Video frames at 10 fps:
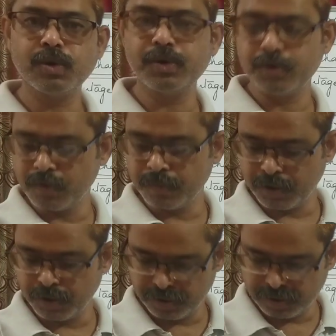whole 2
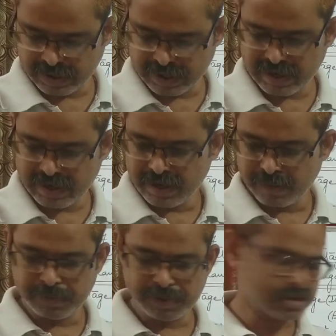upon 3
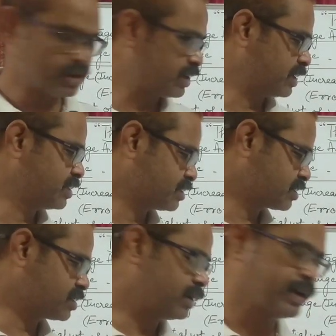percentage.
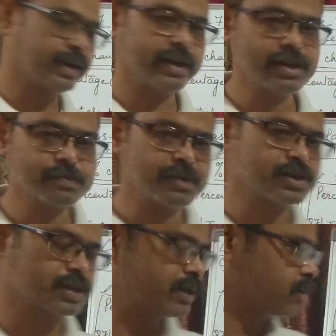This is the decrease
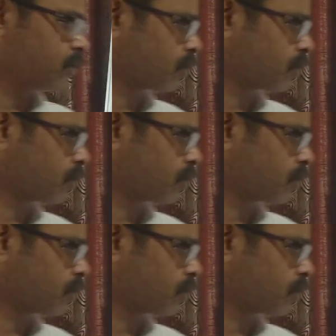percent